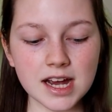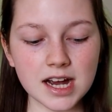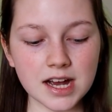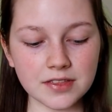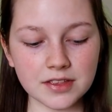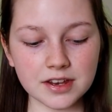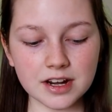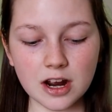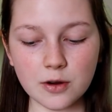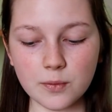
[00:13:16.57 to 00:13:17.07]

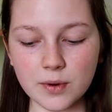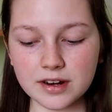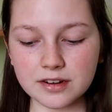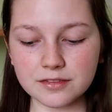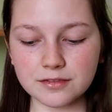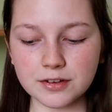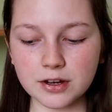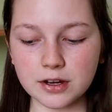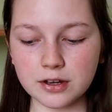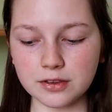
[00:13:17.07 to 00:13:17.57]
And then I
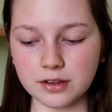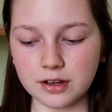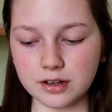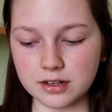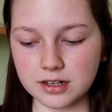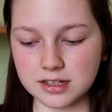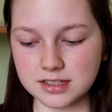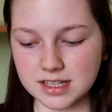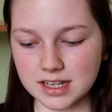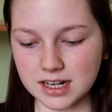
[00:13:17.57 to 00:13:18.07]
went further,
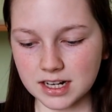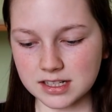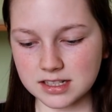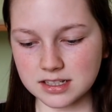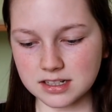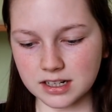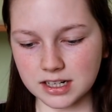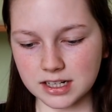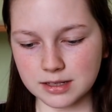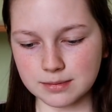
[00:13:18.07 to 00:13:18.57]
because then I
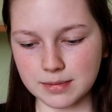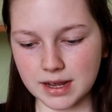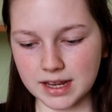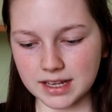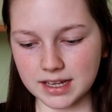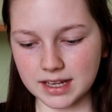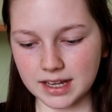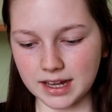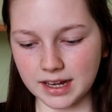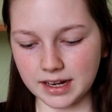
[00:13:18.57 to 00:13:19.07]
started
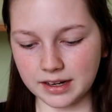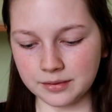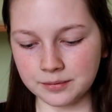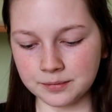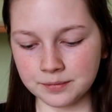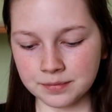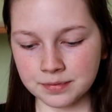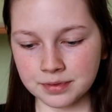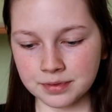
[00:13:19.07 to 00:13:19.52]
making